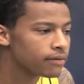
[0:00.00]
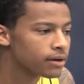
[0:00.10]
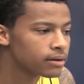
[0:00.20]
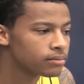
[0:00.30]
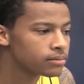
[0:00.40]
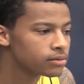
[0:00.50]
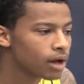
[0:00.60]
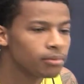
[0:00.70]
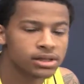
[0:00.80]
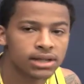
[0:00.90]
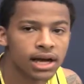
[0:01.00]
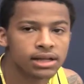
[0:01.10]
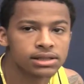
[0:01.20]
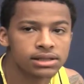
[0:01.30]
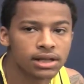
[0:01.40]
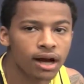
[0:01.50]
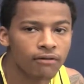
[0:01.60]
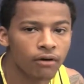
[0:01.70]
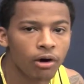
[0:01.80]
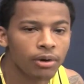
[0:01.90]
um, I'm excited to see how
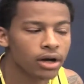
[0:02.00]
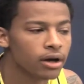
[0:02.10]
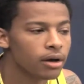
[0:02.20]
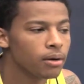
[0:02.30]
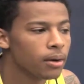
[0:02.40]
far we can go.